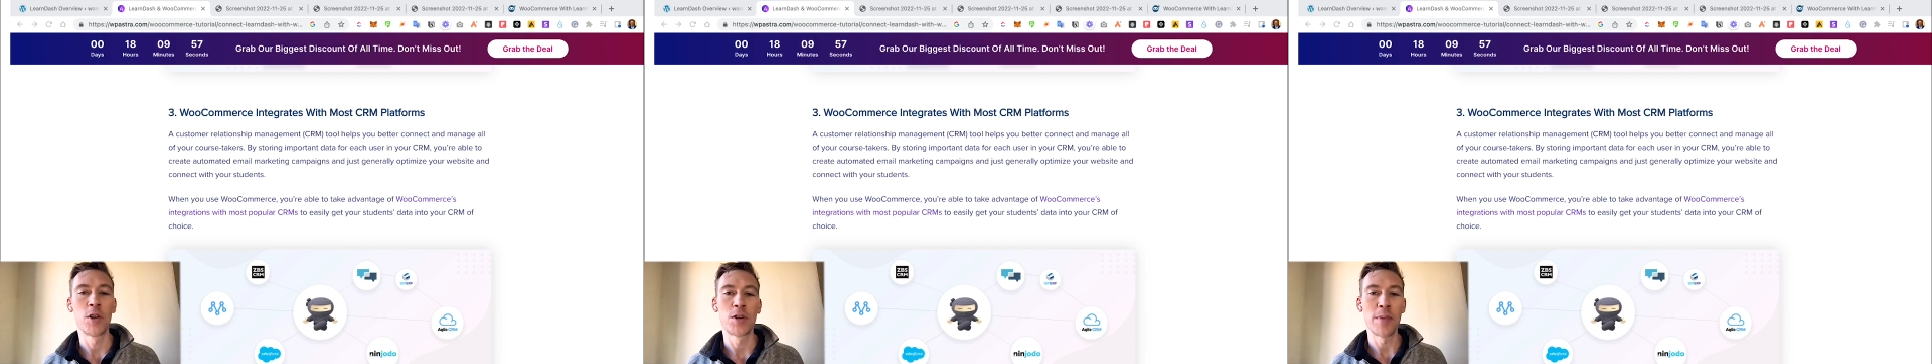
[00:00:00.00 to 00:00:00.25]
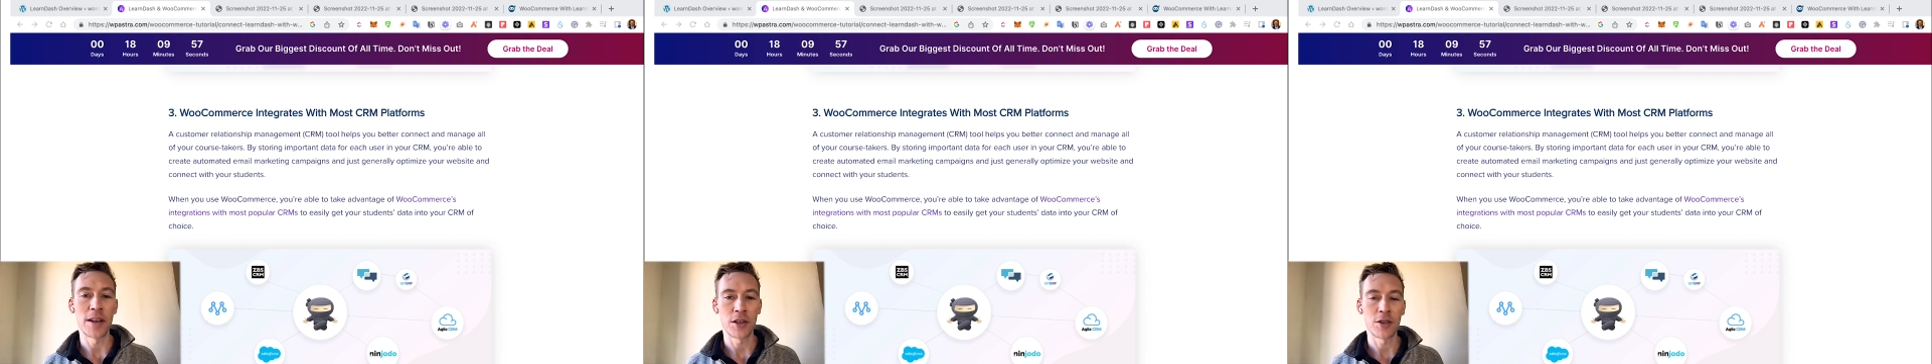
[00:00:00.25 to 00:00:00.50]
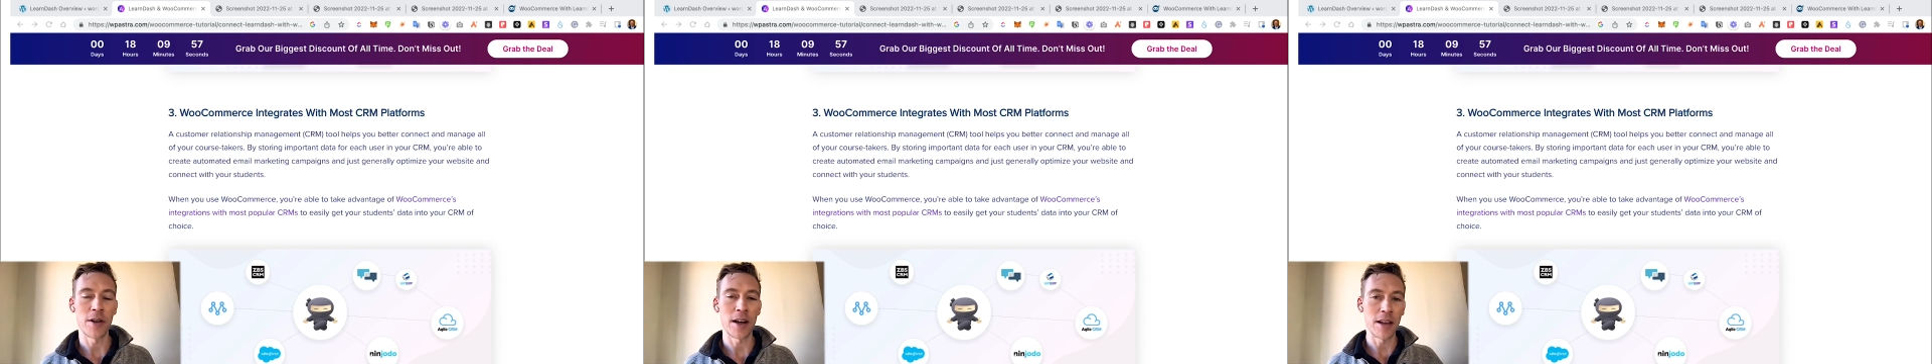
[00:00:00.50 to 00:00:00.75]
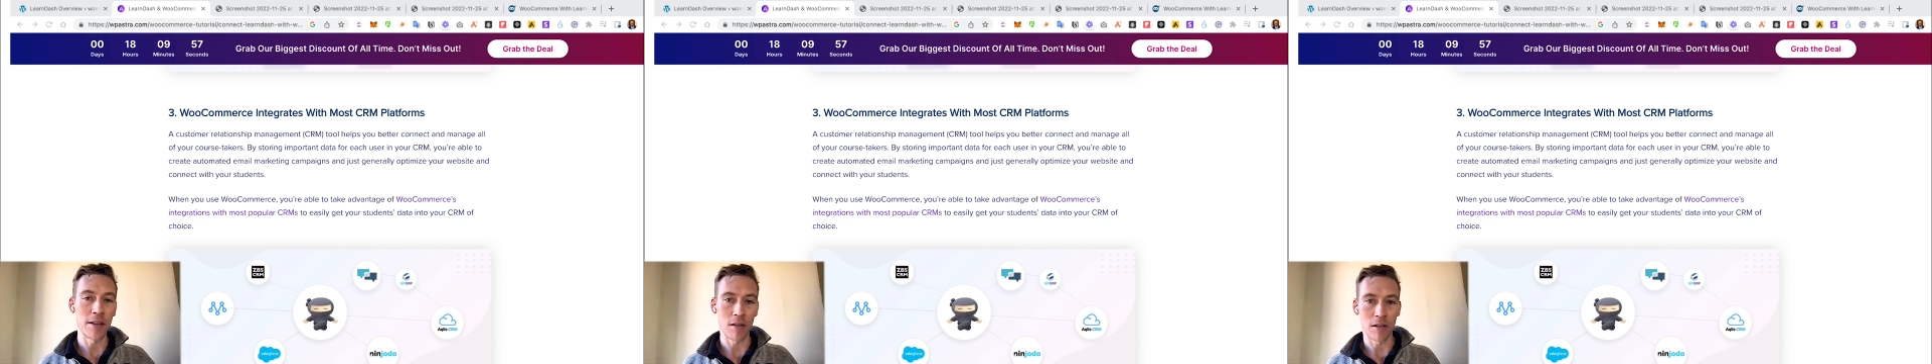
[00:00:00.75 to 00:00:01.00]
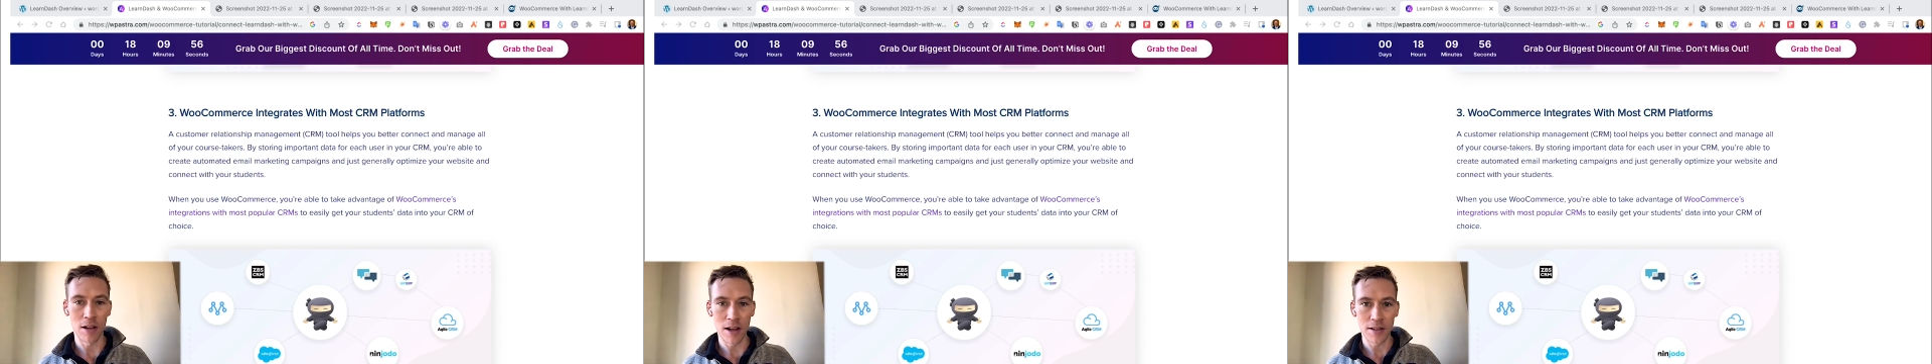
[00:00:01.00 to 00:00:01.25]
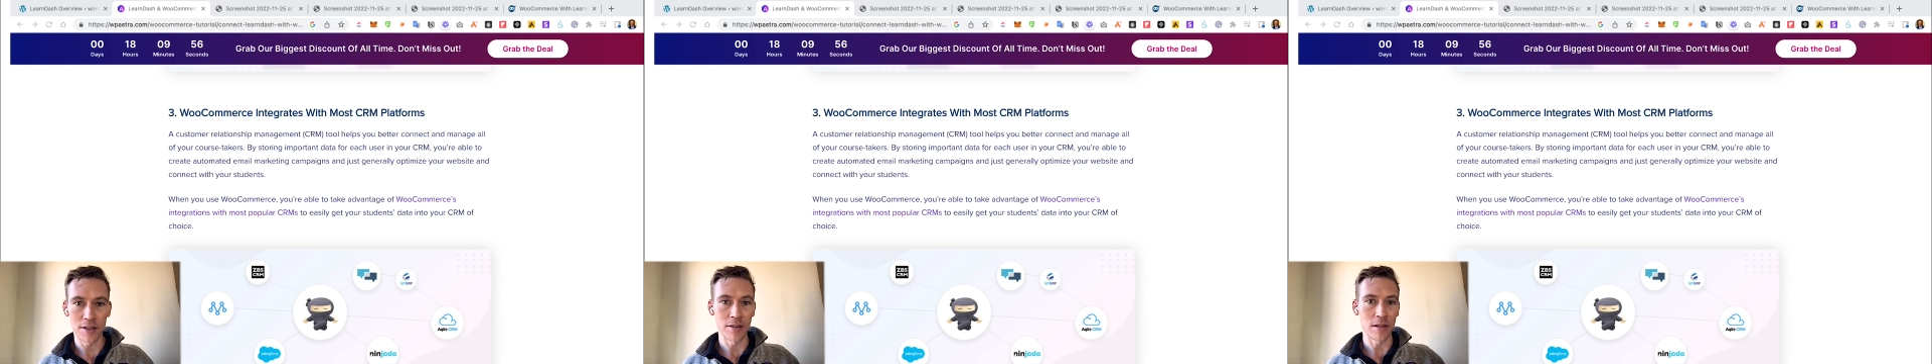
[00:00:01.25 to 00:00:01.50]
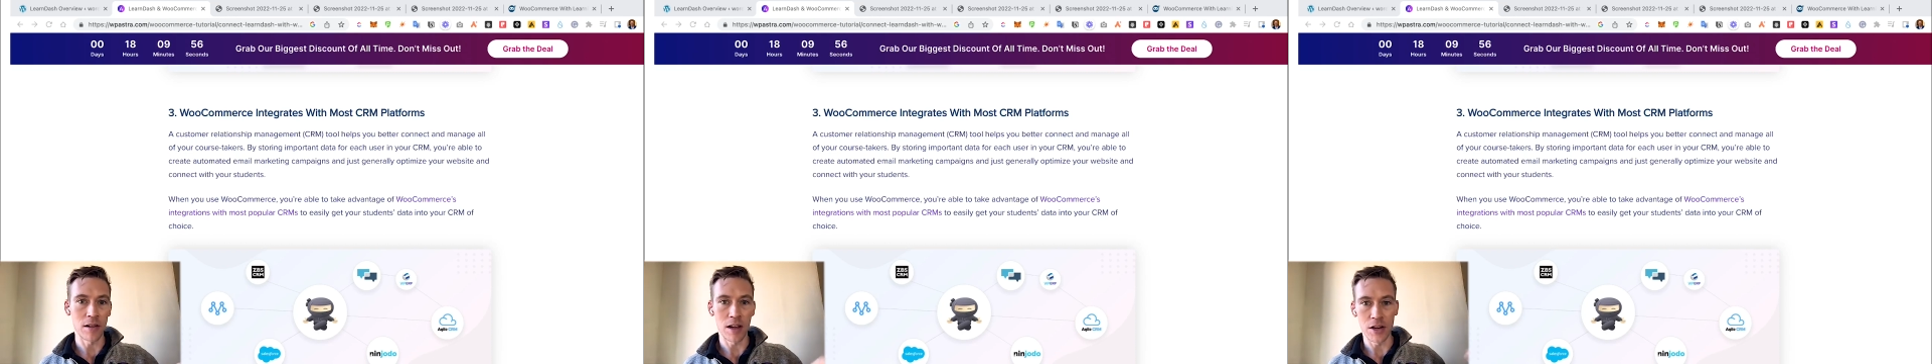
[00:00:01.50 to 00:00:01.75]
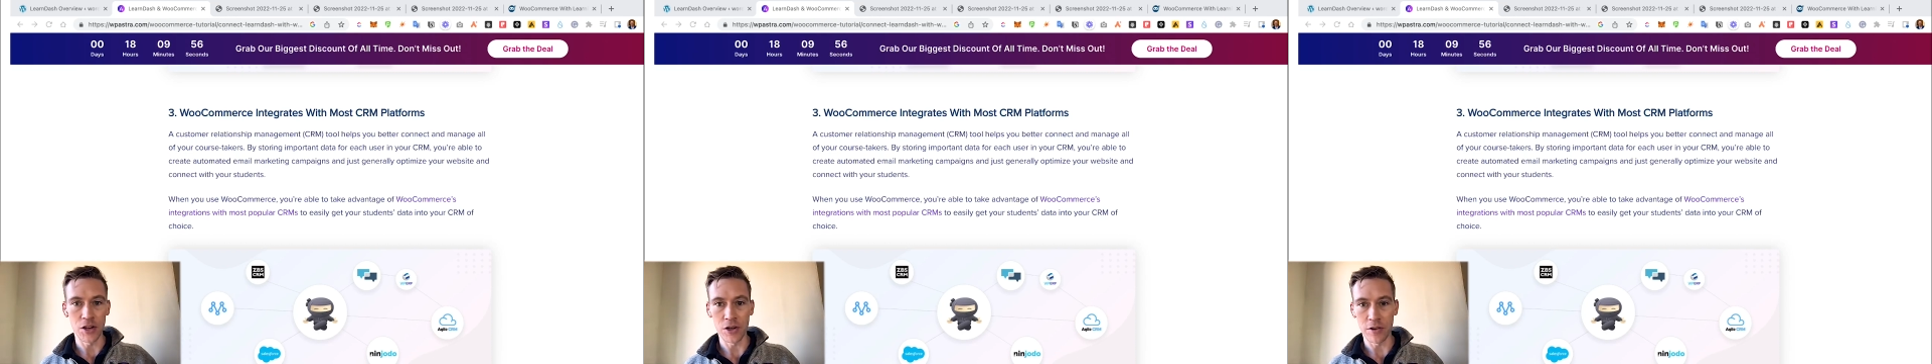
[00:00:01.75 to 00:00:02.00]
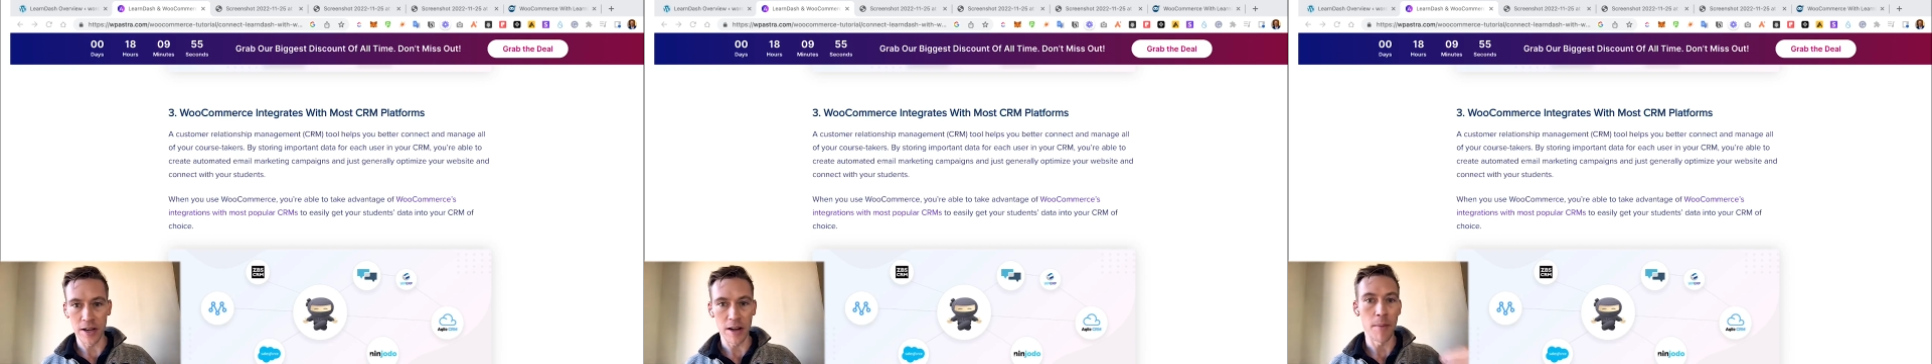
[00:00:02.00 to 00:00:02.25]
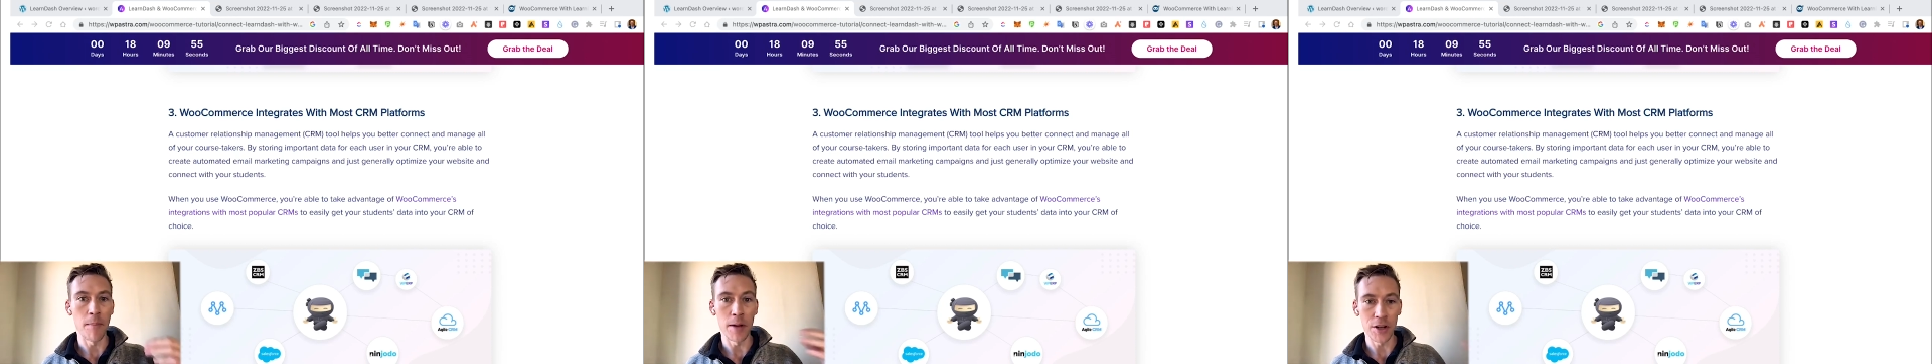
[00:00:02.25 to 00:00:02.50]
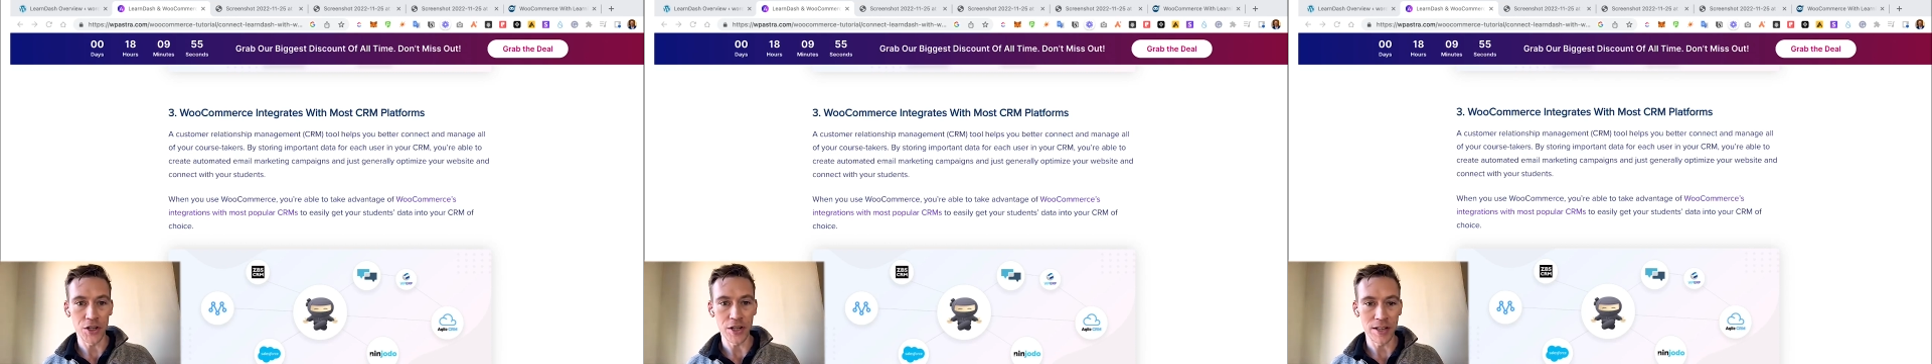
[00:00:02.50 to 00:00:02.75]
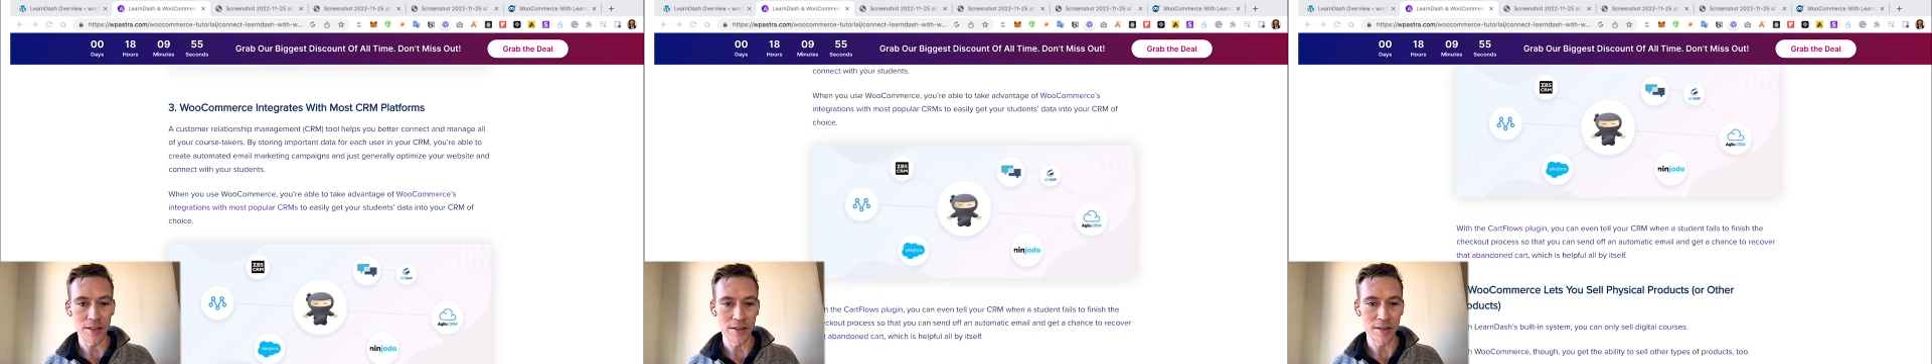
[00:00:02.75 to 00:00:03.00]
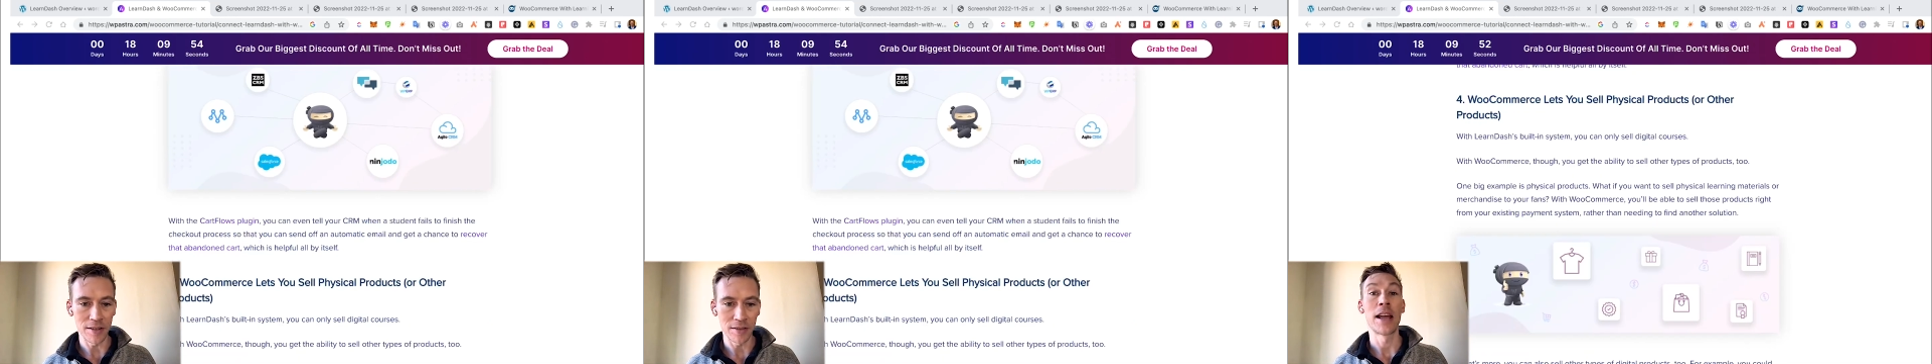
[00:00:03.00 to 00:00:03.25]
which makes tracking your clients and your client journey much easier.